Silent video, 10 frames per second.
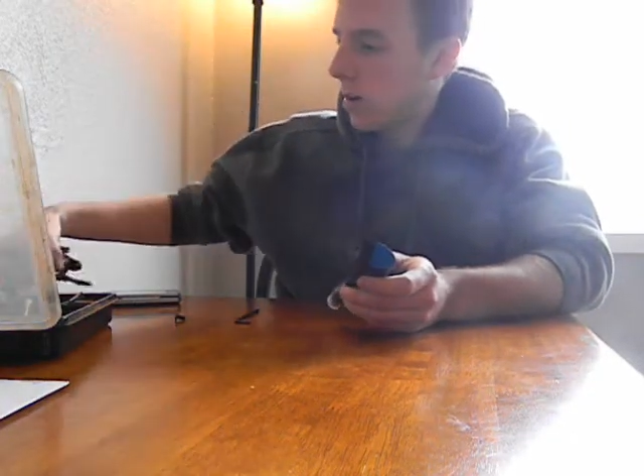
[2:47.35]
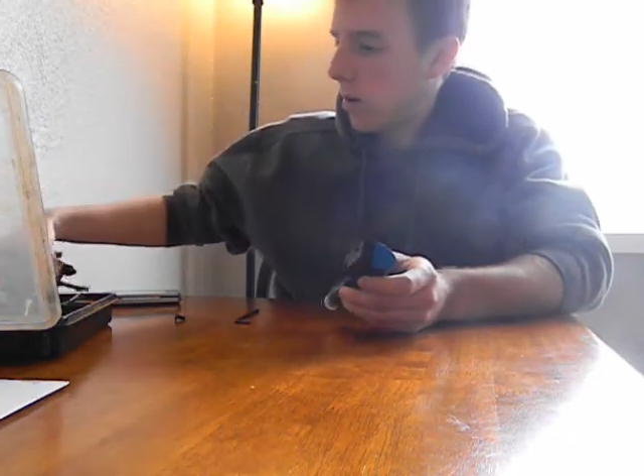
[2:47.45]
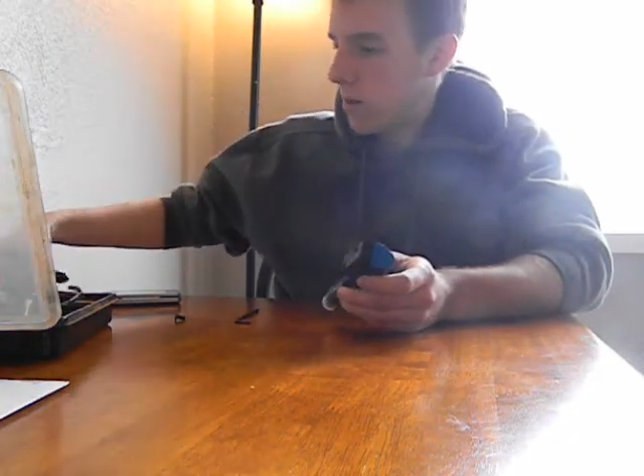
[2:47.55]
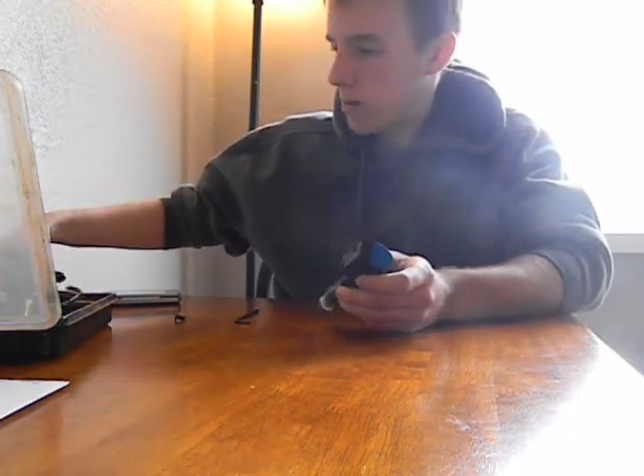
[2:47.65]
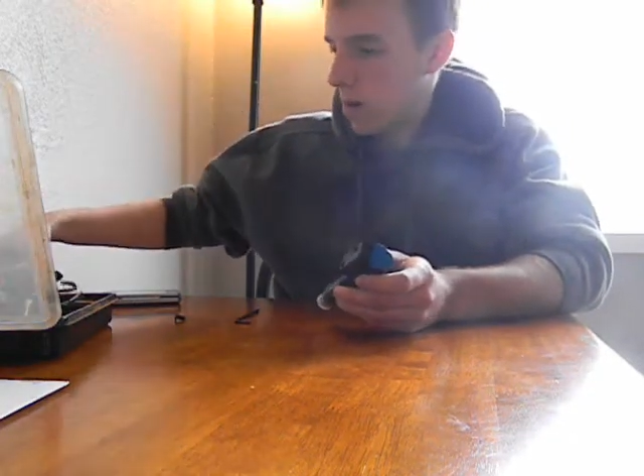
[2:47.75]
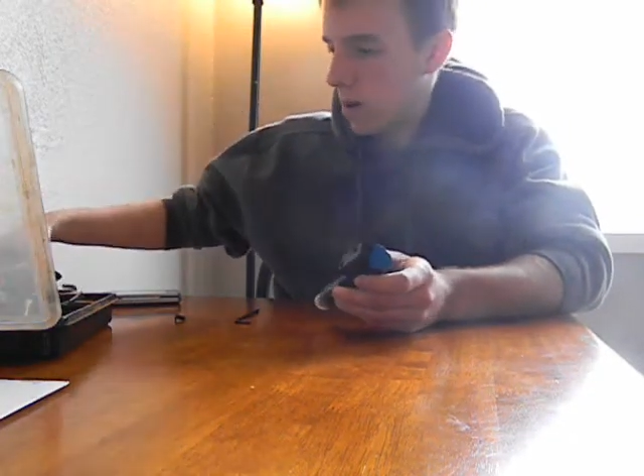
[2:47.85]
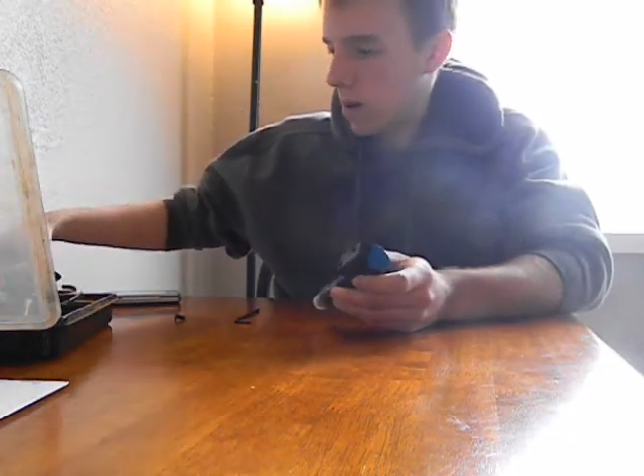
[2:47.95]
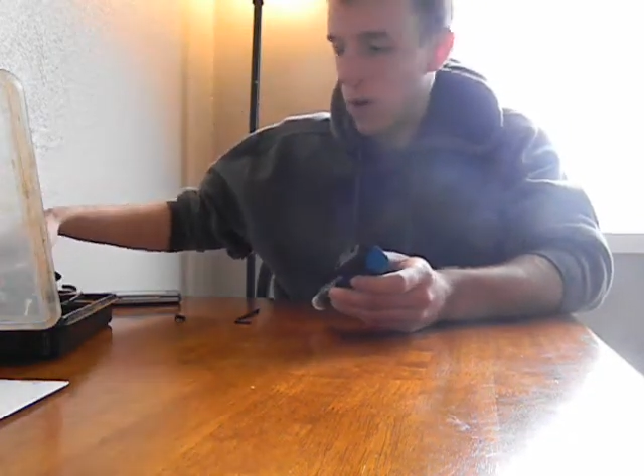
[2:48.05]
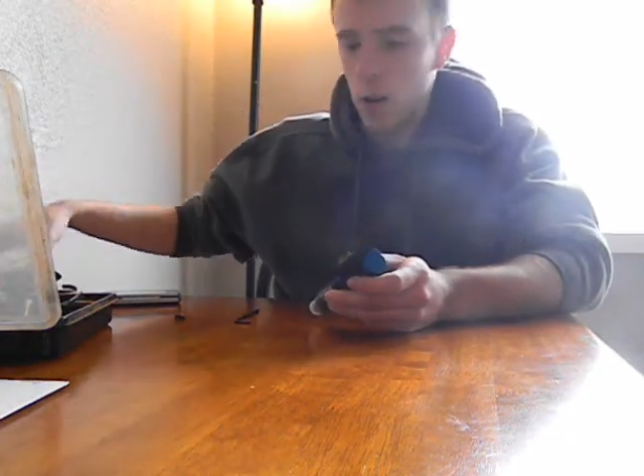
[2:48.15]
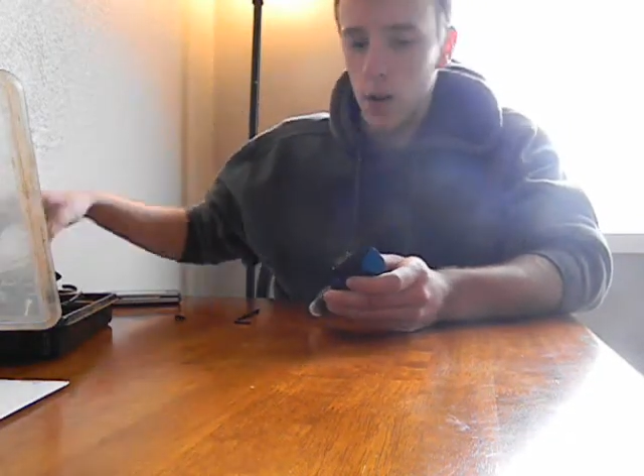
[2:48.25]
whatever you want
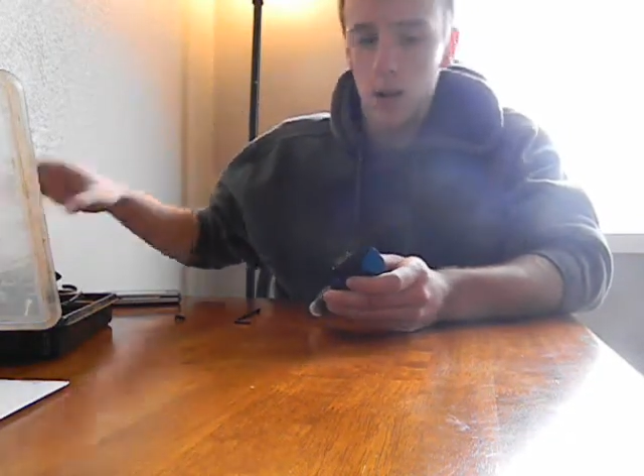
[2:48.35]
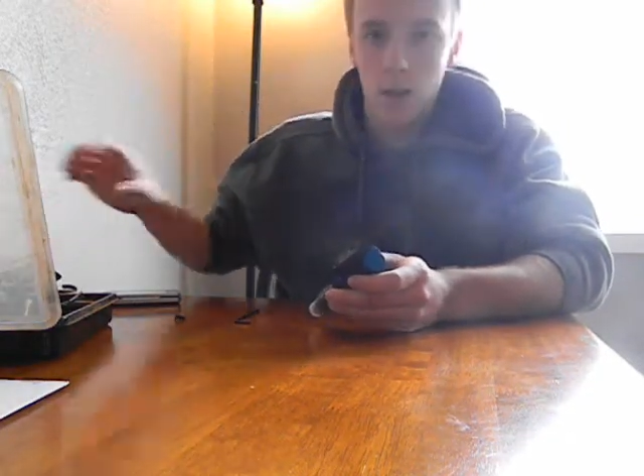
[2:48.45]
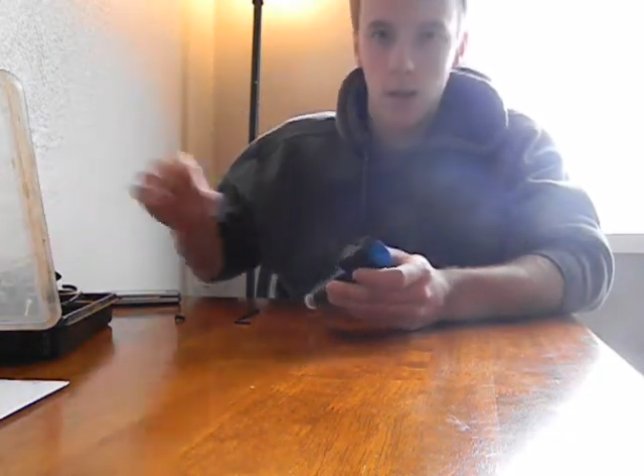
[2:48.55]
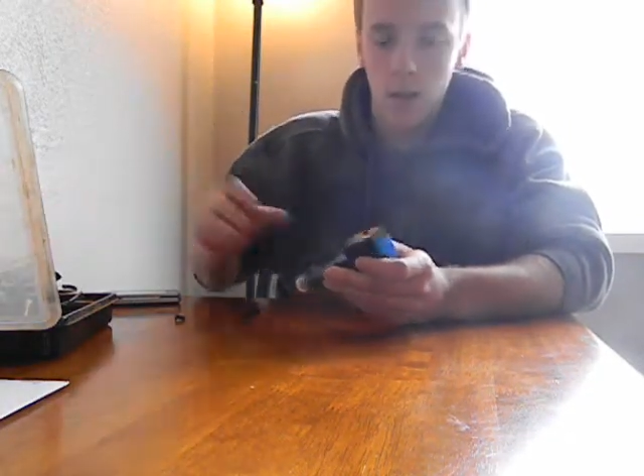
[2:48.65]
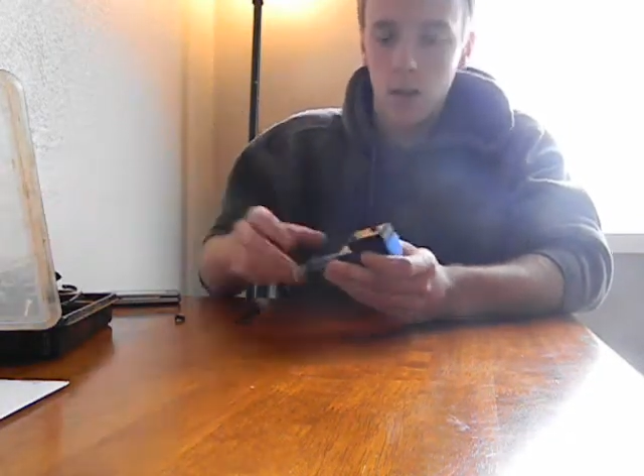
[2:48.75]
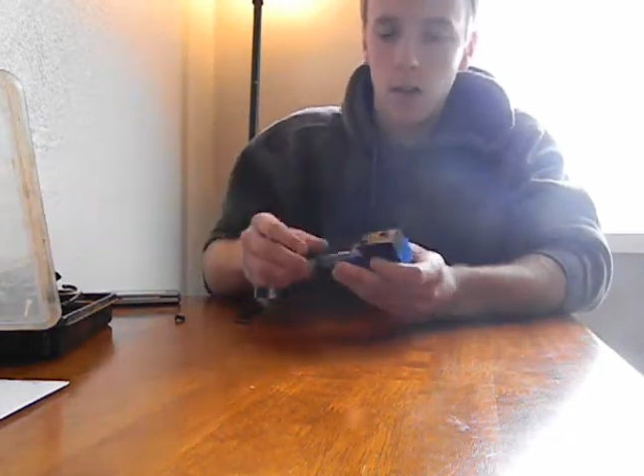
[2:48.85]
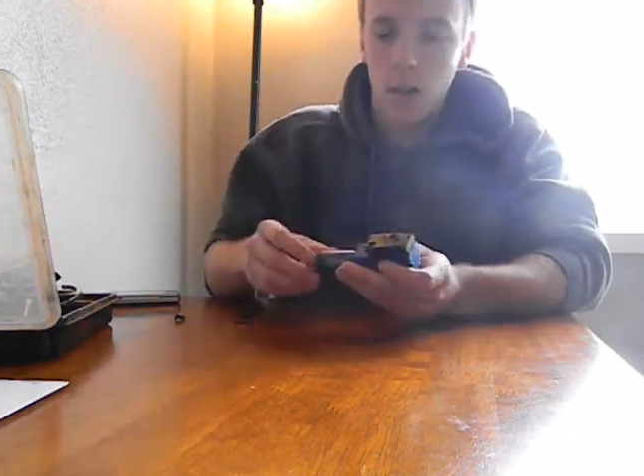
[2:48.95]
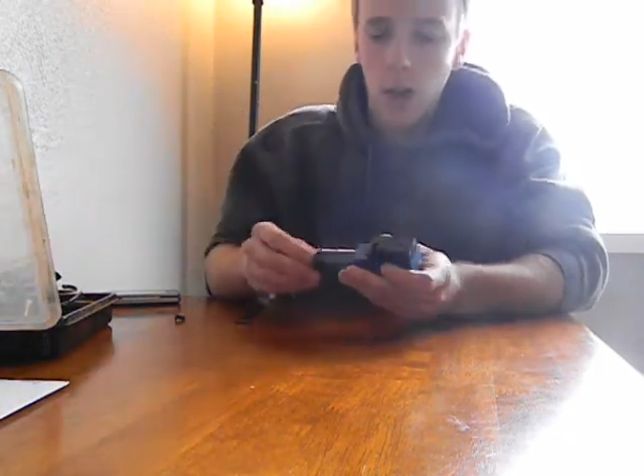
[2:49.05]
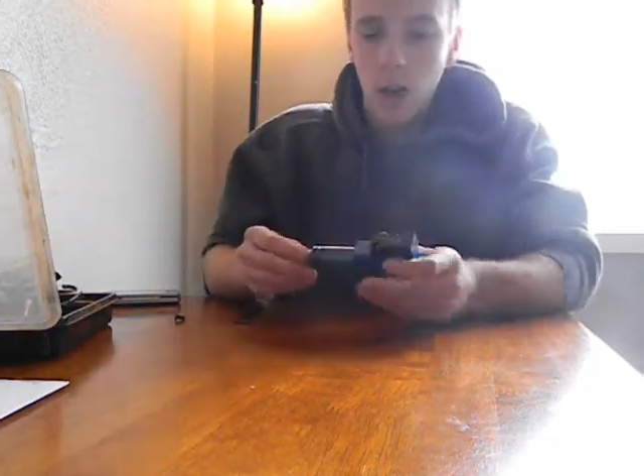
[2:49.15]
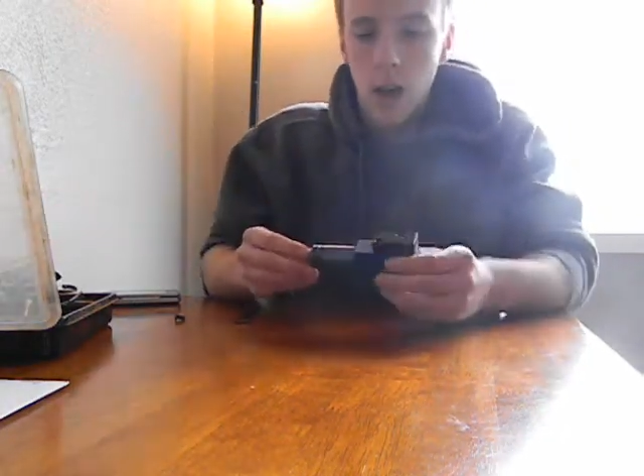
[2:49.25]
to call it here.
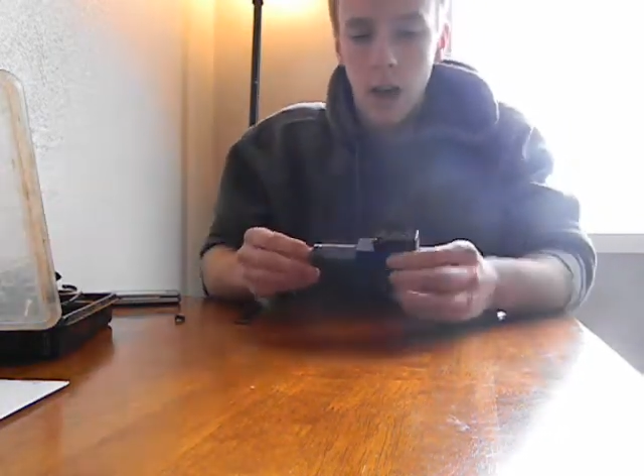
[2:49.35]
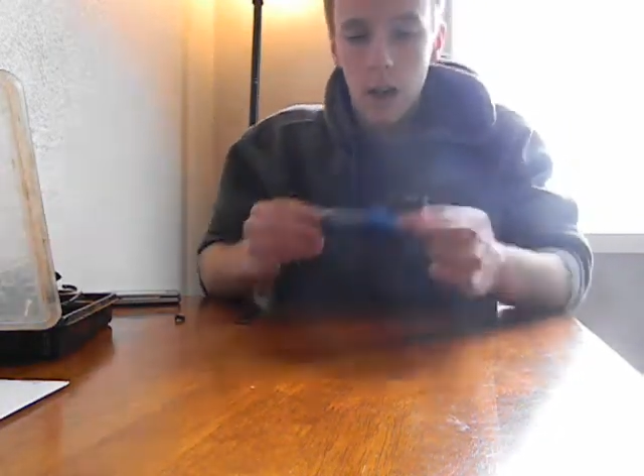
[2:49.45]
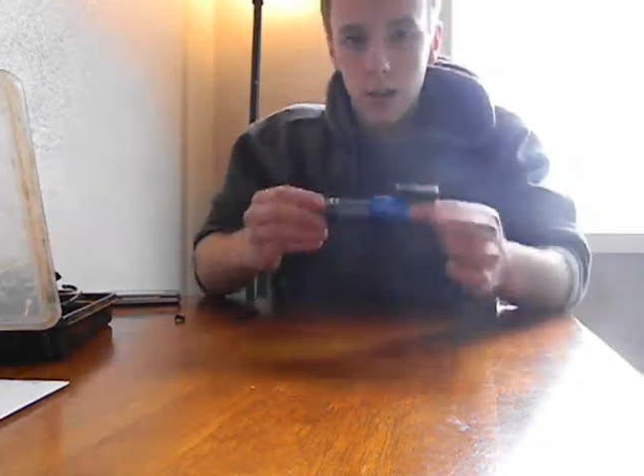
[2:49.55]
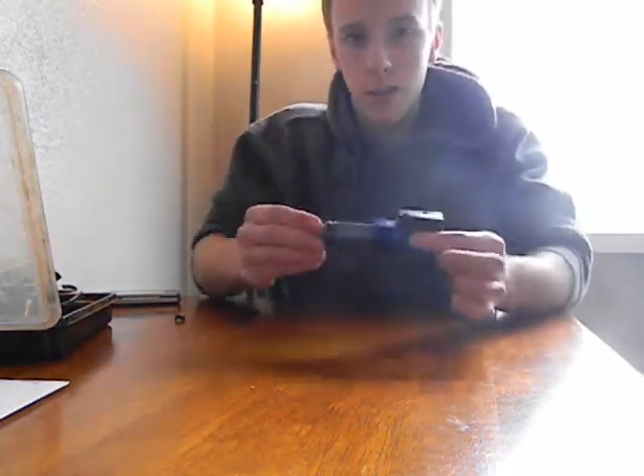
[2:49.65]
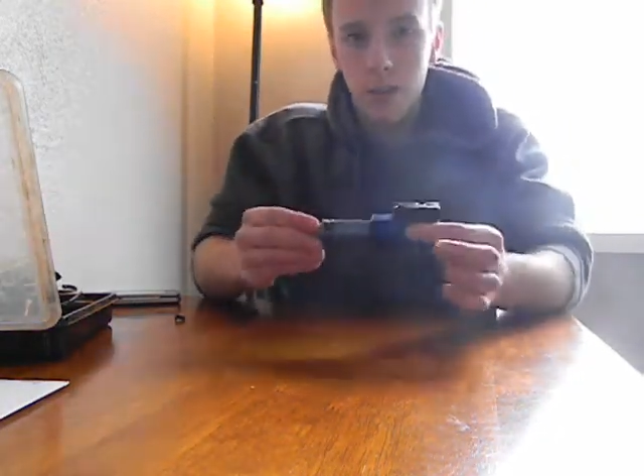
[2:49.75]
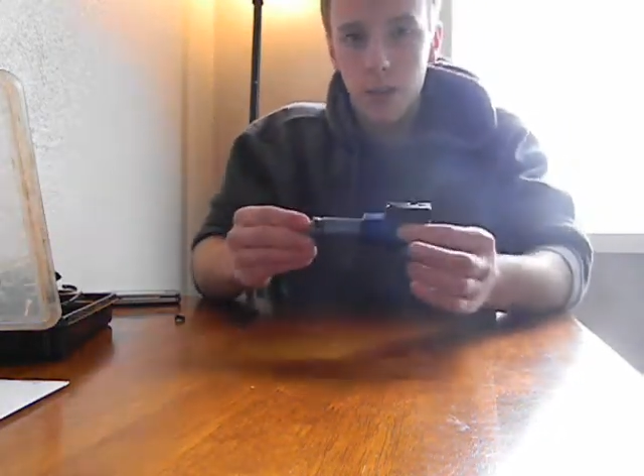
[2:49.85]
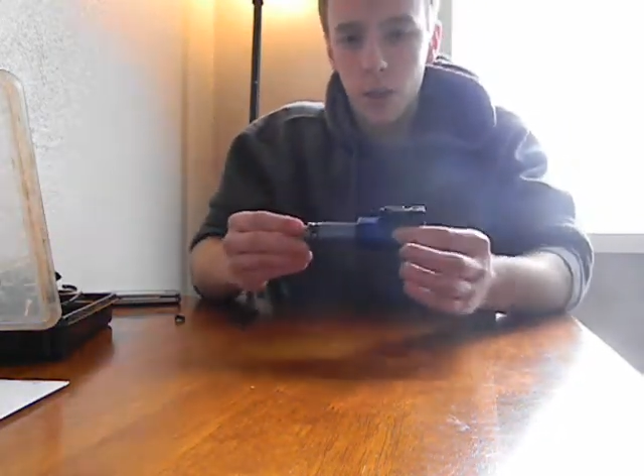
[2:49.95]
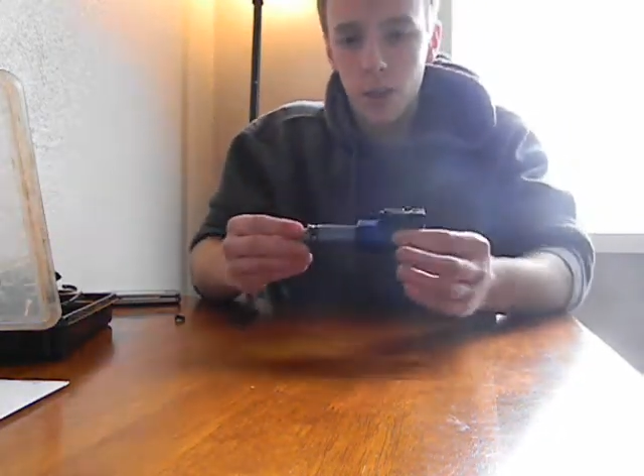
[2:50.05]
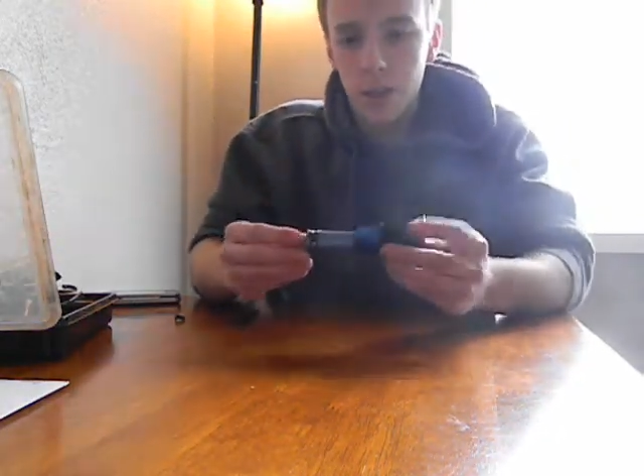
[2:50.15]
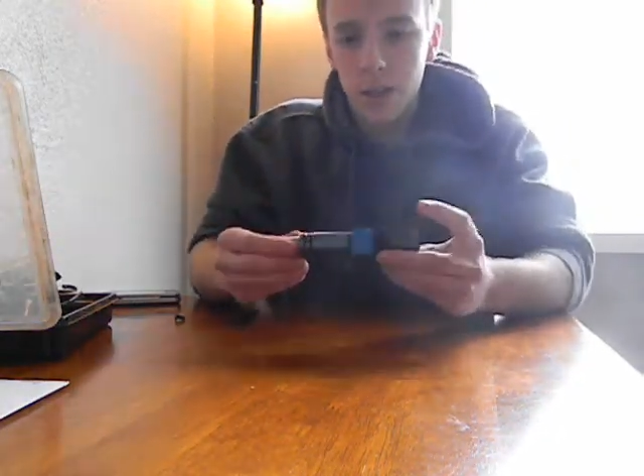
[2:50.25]
This is the
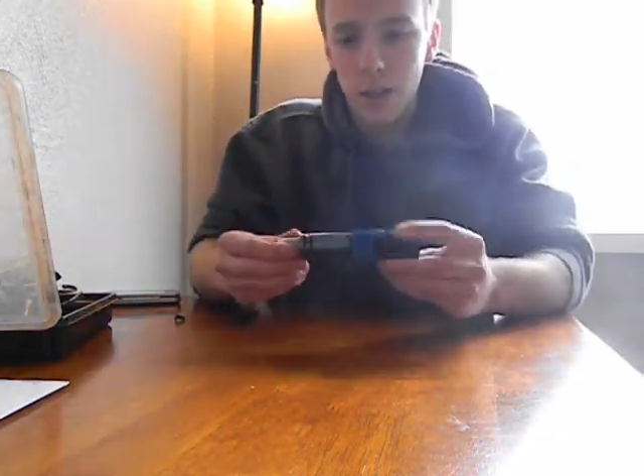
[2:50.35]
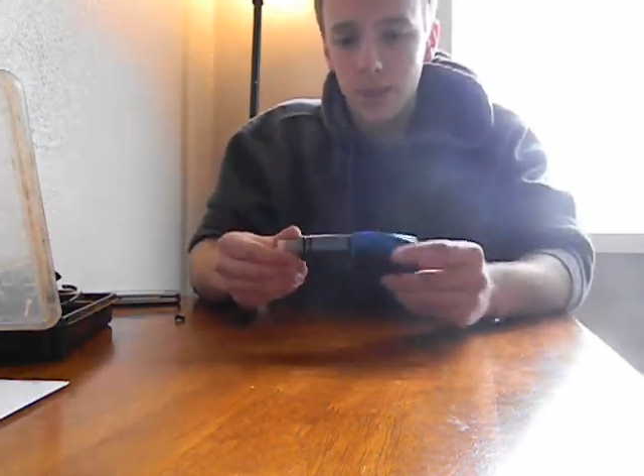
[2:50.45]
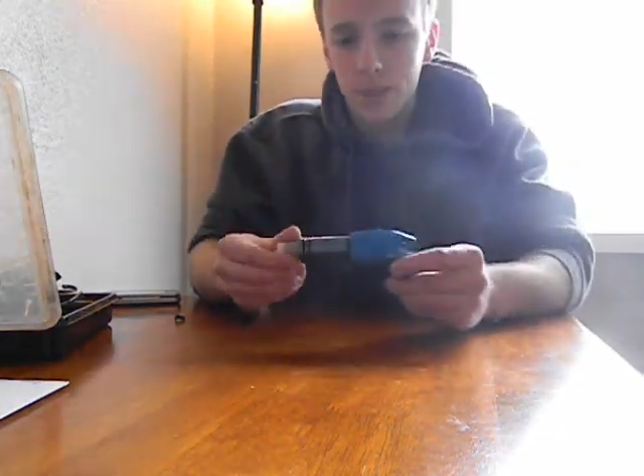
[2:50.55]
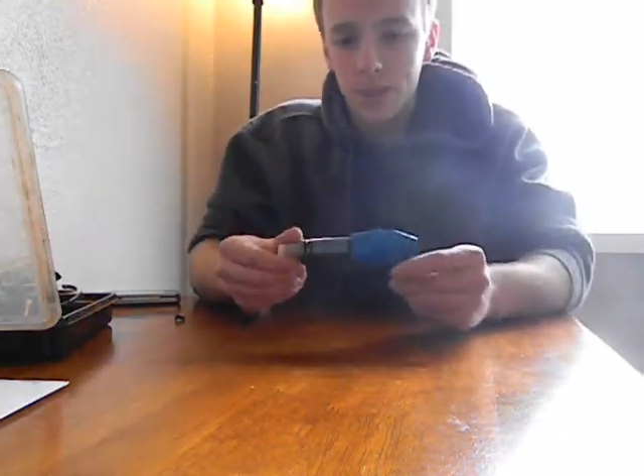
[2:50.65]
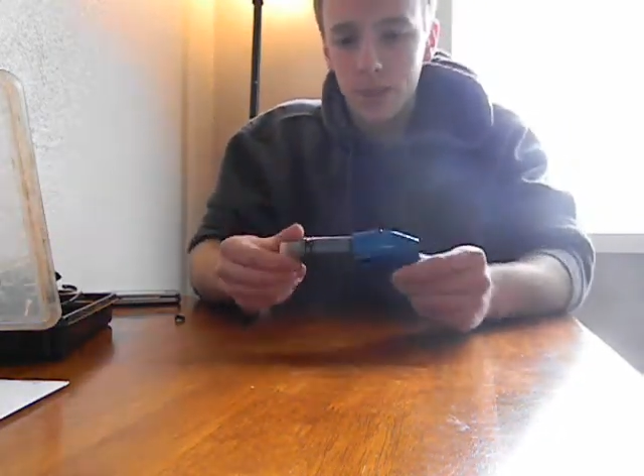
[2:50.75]
bolt itself.